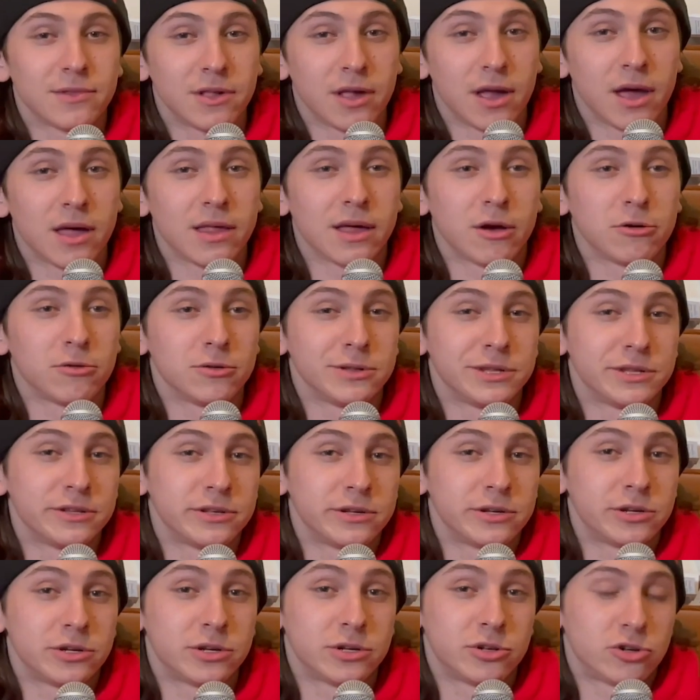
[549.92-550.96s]
that was
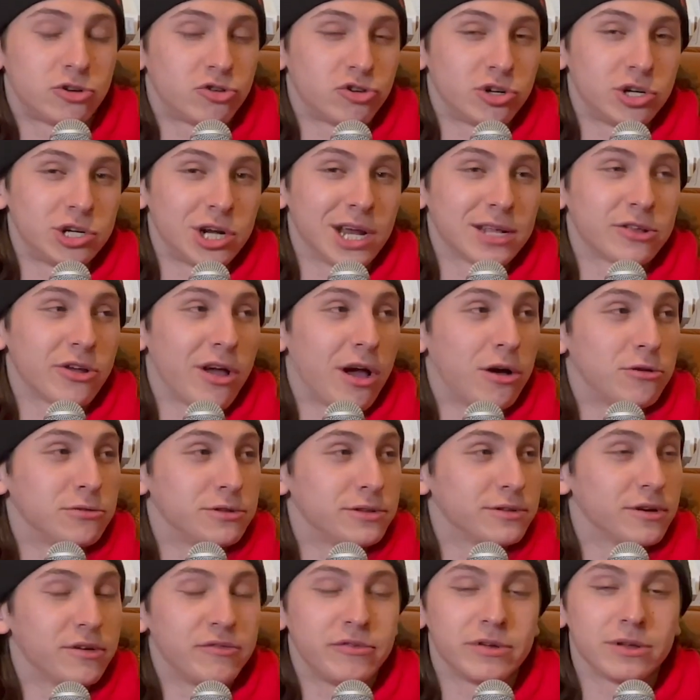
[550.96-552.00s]
the trajectory I
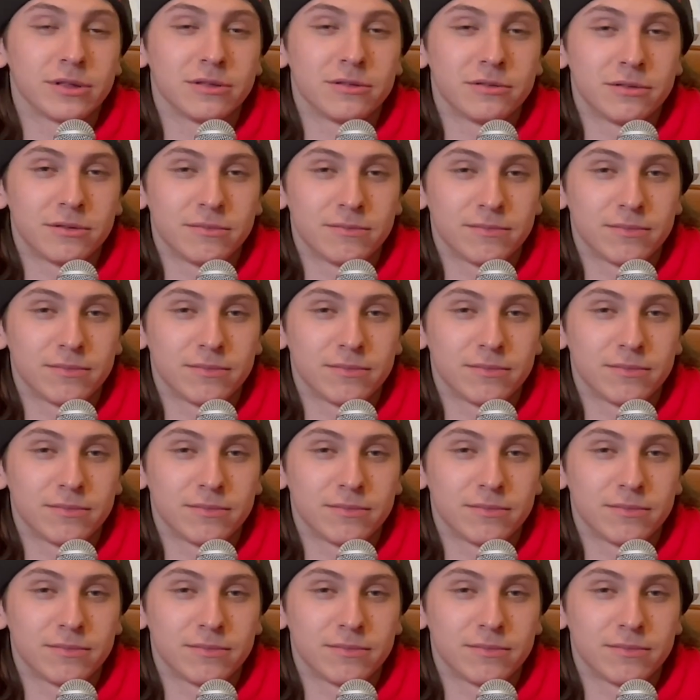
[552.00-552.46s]
was living.